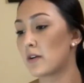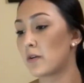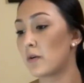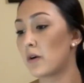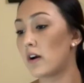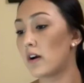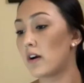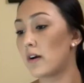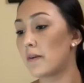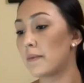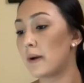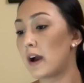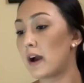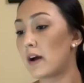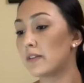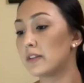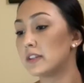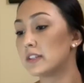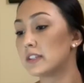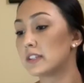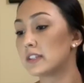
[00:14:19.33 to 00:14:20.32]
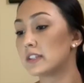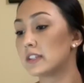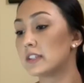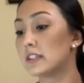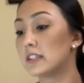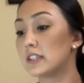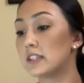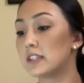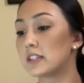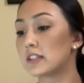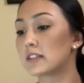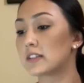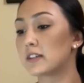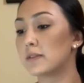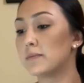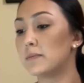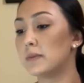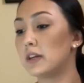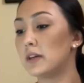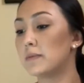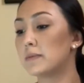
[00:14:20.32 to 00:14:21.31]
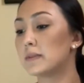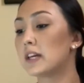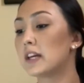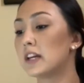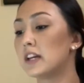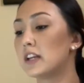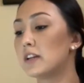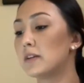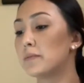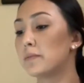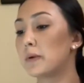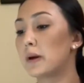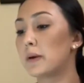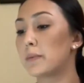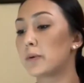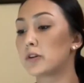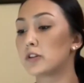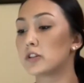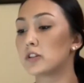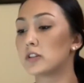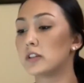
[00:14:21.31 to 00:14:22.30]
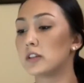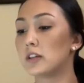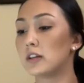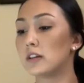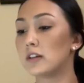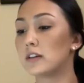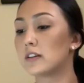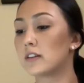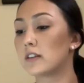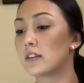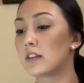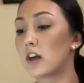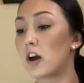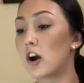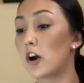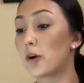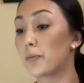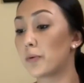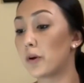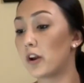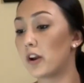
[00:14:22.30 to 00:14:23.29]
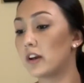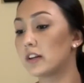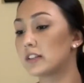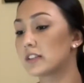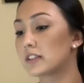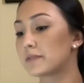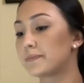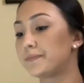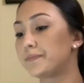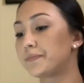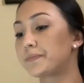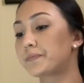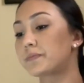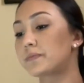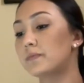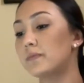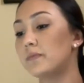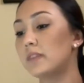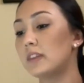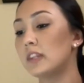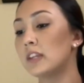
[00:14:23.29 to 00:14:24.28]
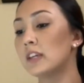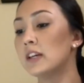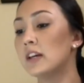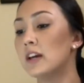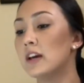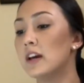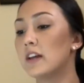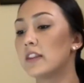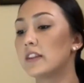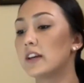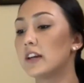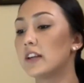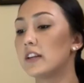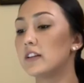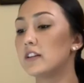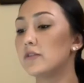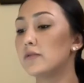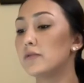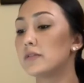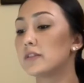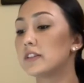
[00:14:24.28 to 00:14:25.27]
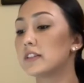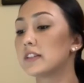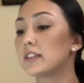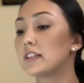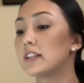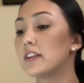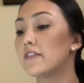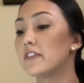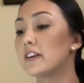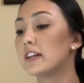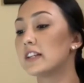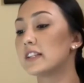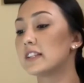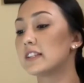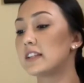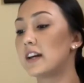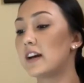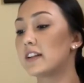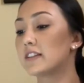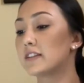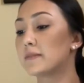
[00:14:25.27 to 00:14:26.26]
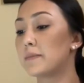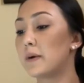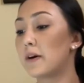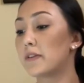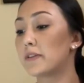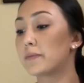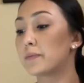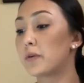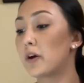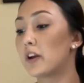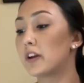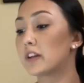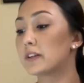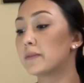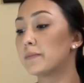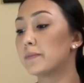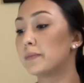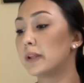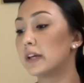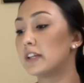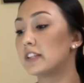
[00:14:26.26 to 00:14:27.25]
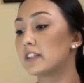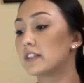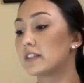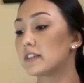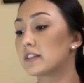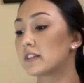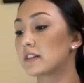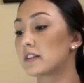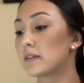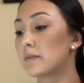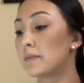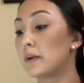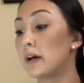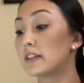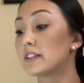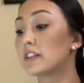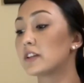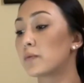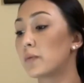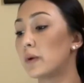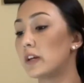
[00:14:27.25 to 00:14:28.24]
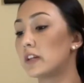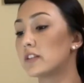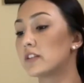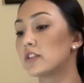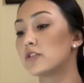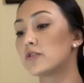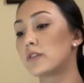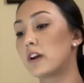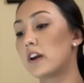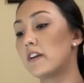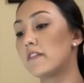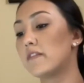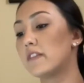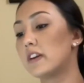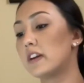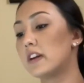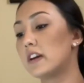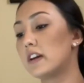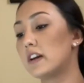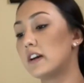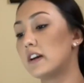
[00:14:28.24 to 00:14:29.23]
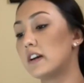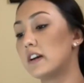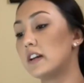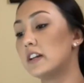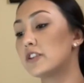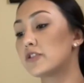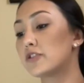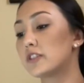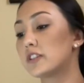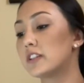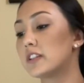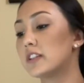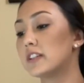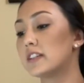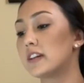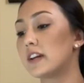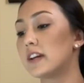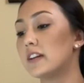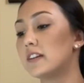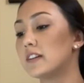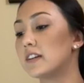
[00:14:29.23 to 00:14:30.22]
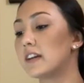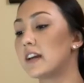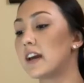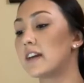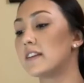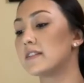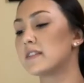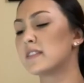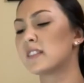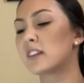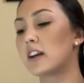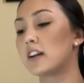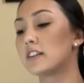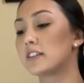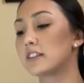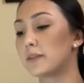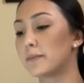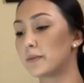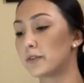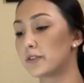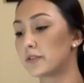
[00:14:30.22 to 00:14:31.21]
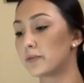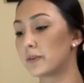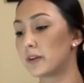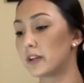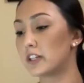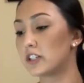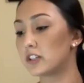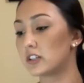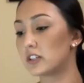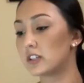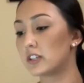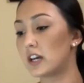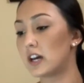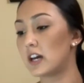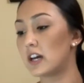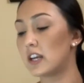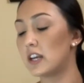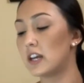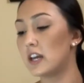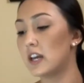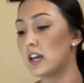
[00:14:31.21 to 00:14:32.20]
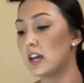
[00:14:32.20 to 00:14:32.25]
how these statistics can be obtained by purchasing our product. Then use significant stats about the product and plastic waste to drive interest to the site, again, kind of similar to what I just said,